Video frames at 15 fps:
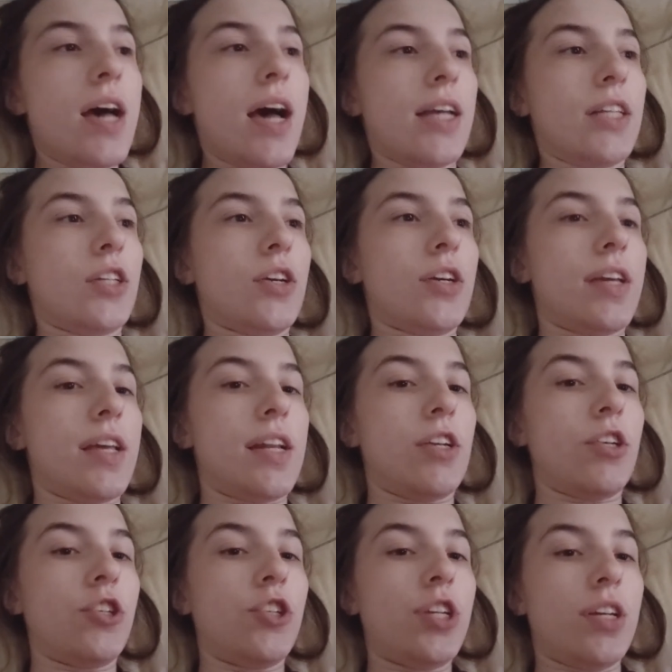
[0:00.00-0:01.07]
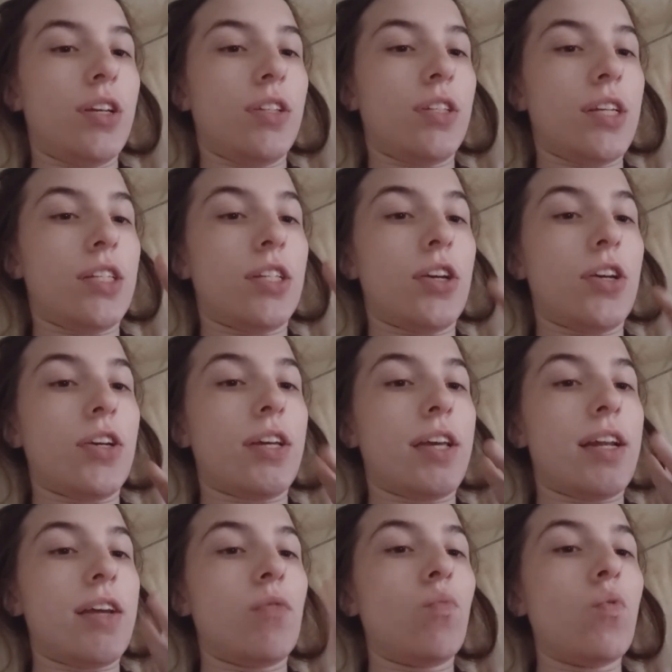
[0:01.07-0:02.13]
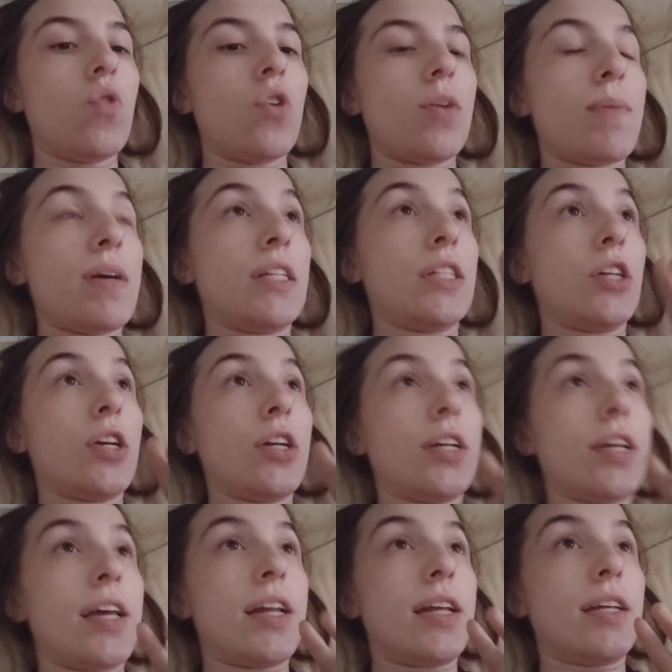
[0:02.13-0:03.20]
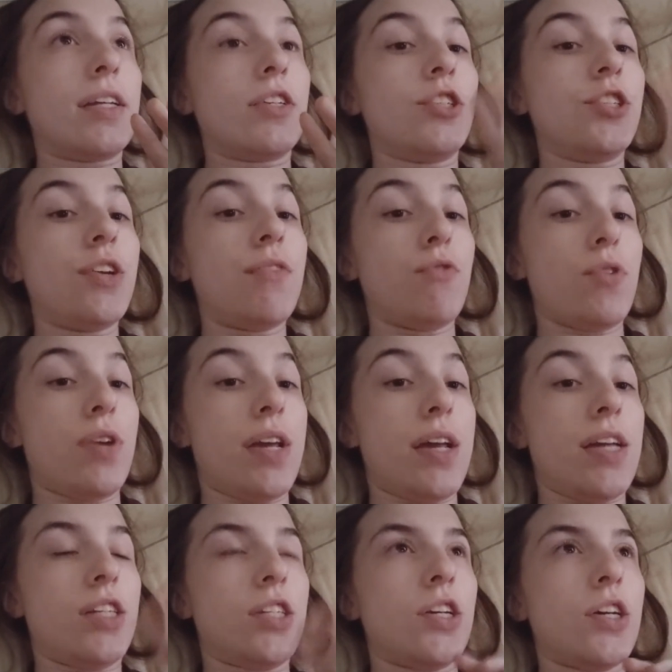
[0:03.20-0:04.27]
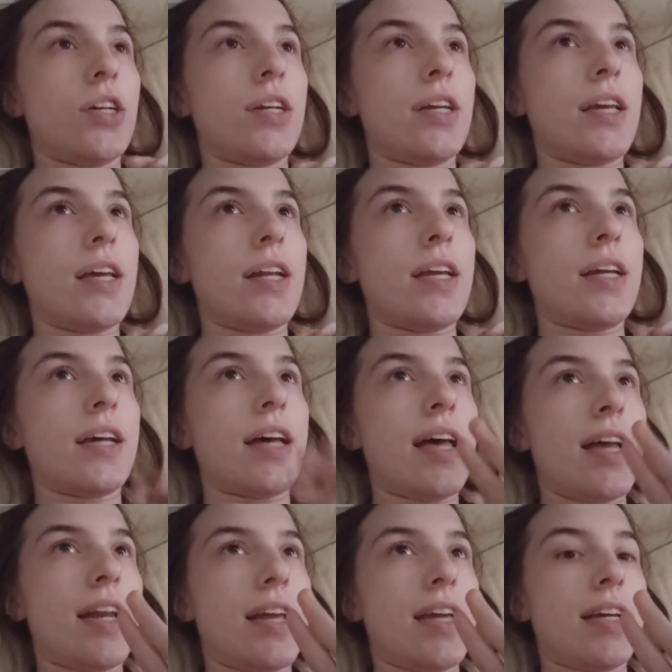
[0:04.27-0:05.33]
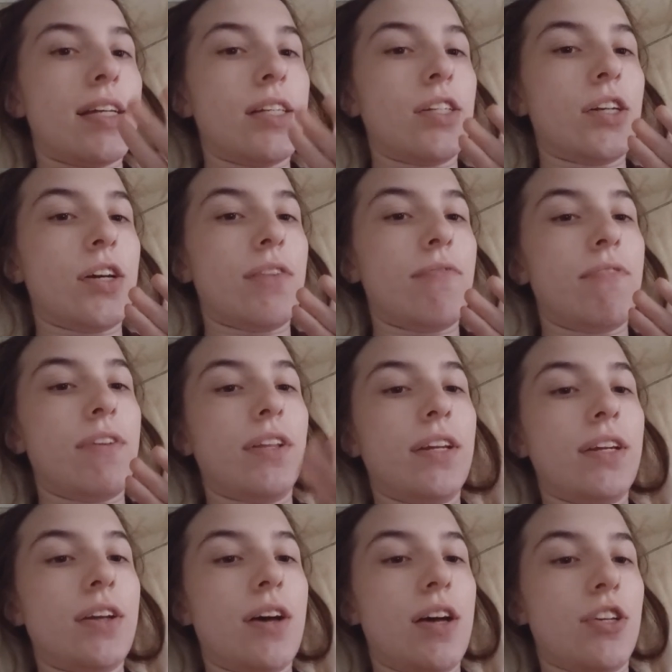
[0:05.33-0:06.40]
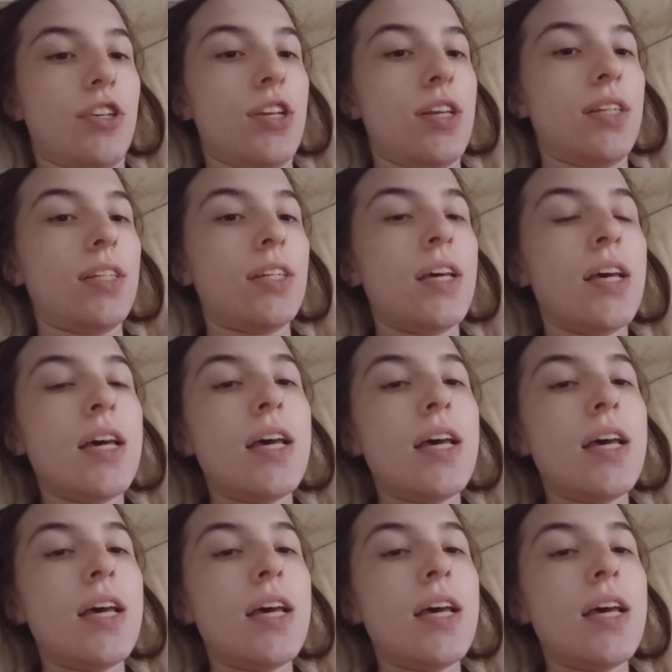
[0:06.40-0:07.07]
I started getting chills, I started getting warm, I started getting shivery, I started getting a headache, I started feeling nauseous.